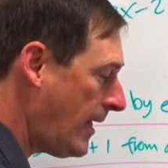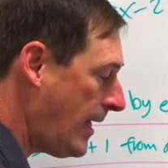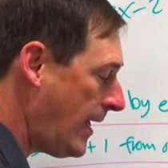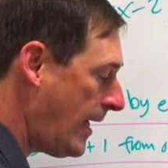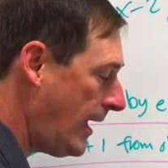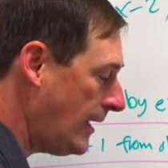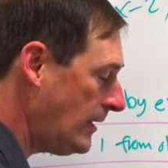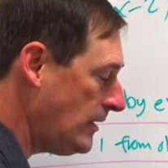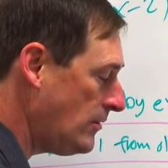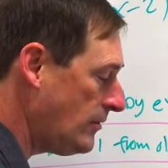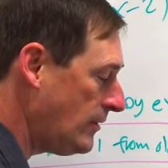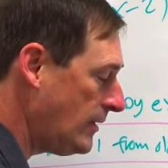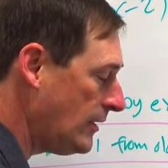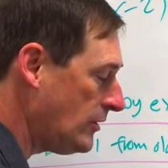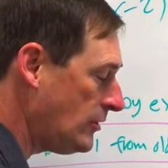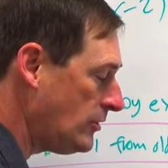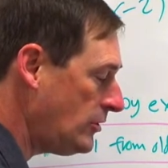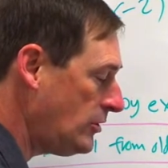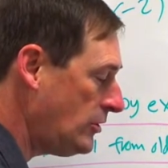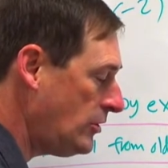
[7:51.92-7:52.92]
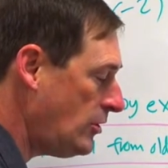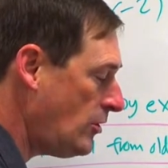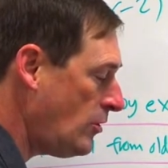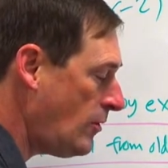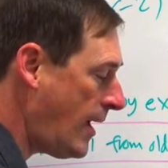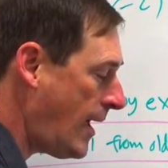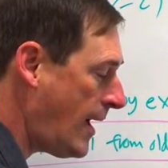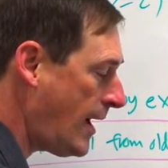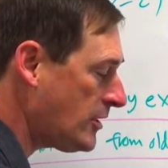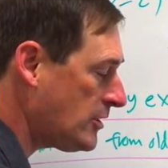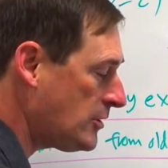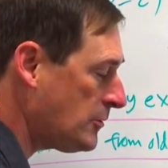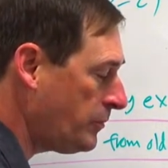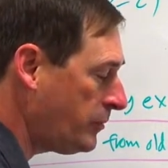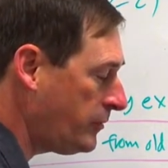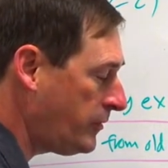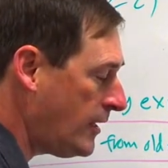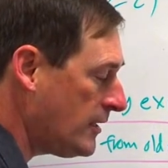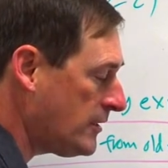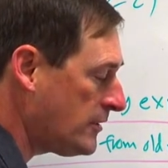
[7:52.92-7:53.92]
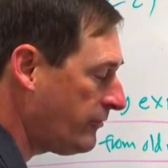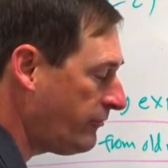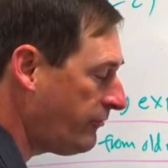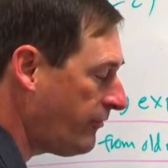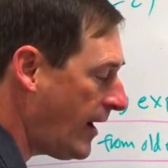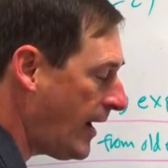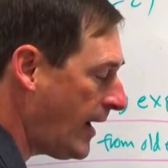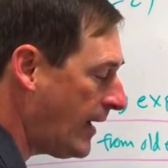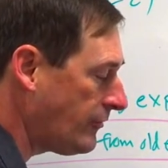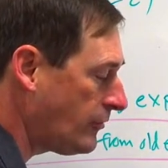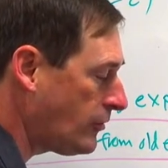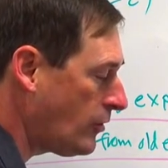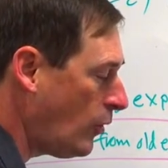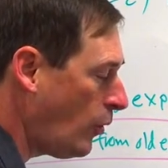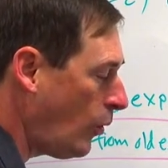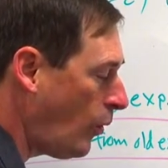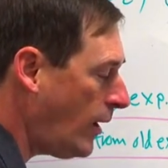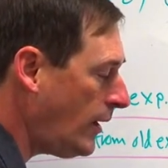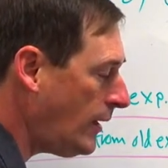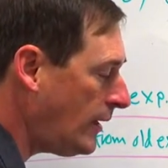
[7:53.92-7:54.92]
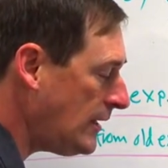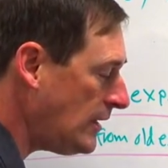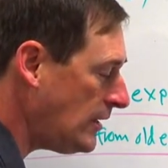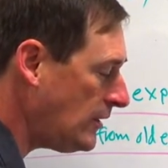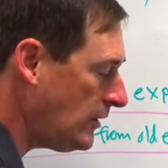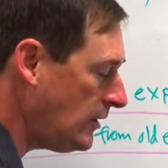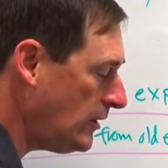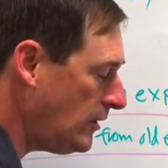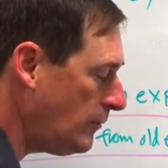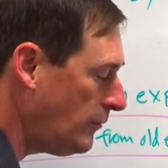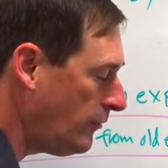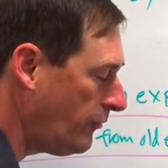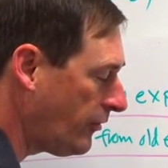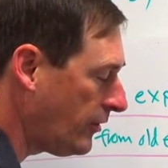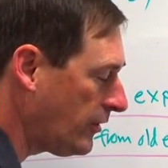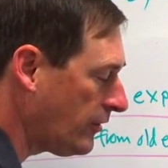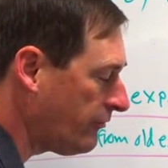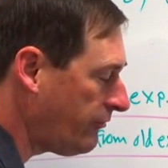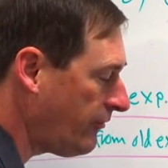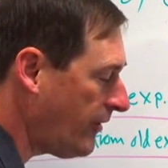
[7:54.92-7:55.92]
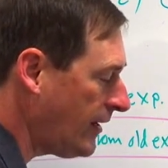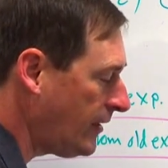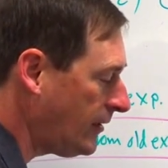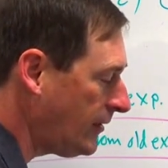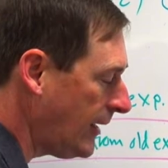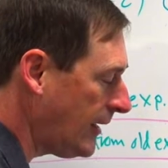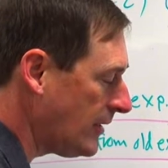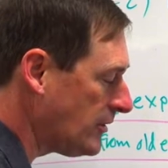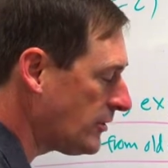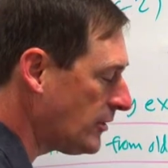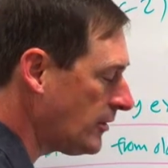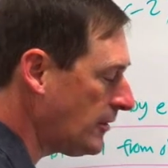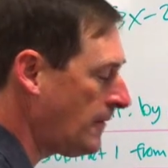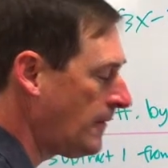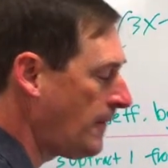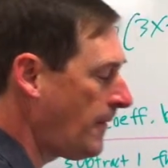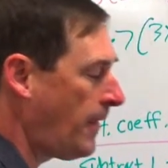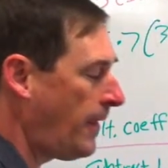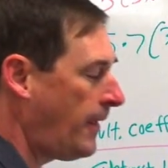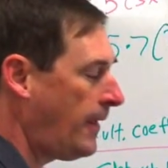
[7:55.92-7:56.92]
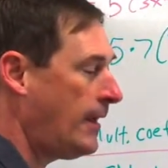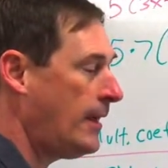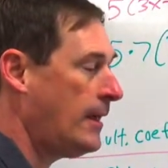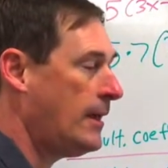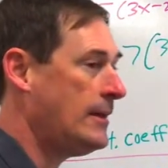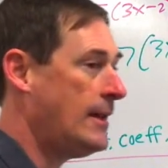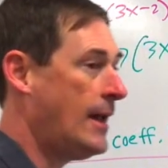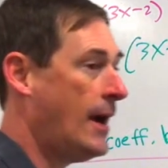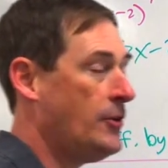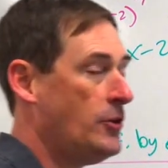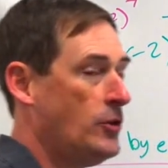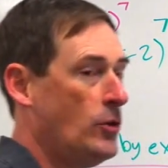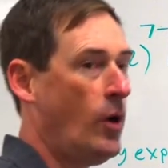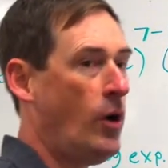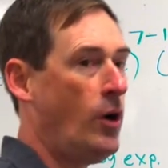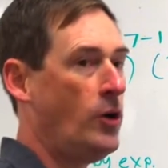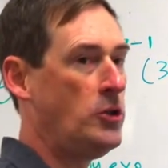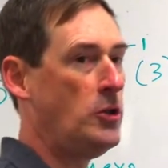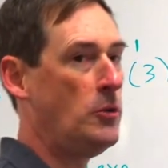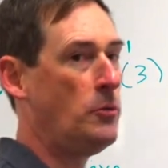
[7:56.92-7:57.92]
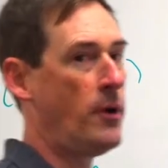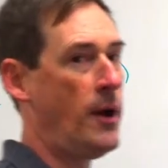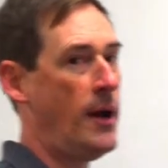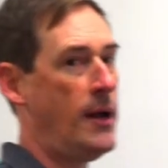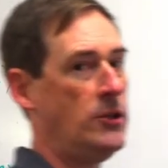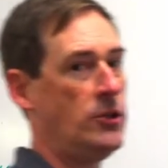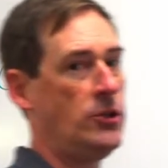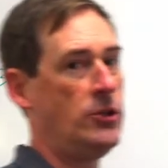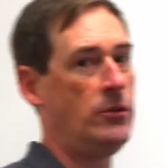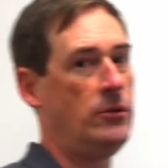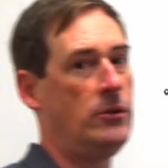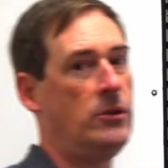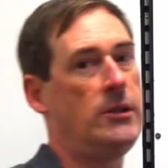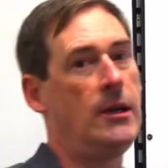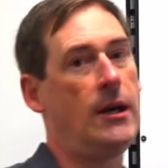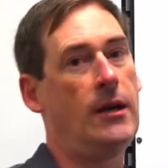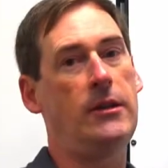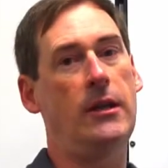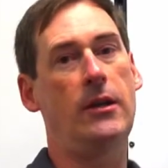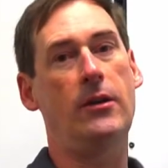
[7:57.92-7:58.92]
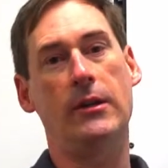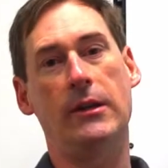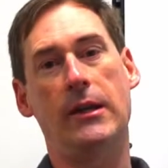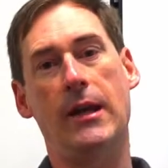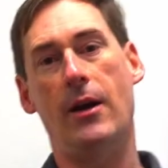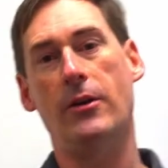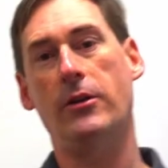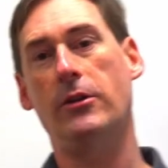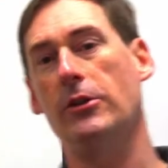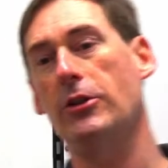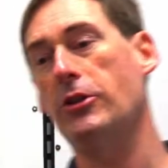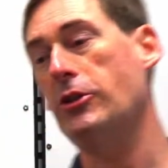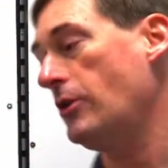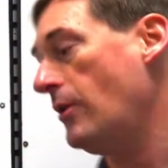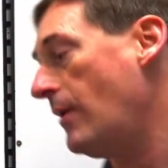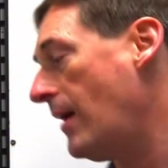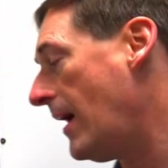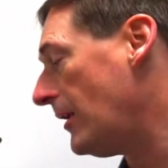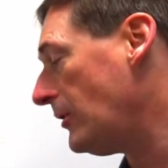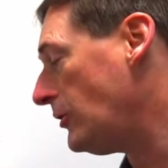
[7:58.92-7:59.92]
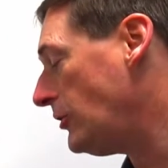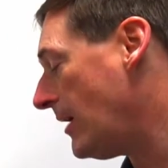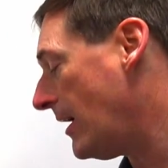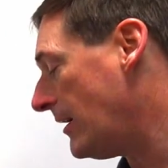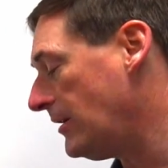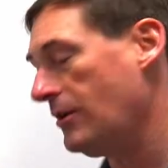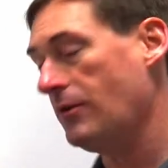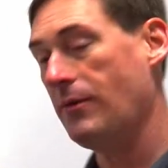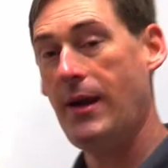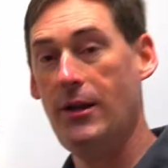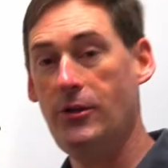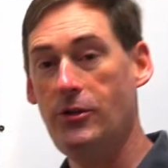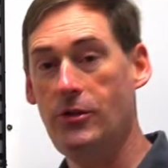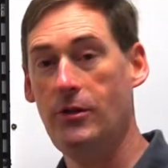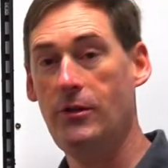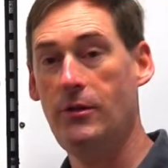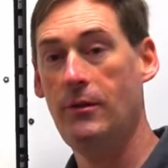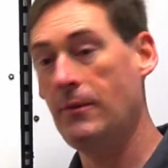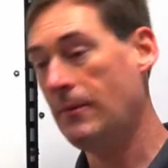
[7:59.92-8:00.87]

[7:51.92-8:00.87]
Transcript: And you get 2x plus 5 quantity cubed for your final answer. Now, do all you bright students out there in calculus know how to check your answer?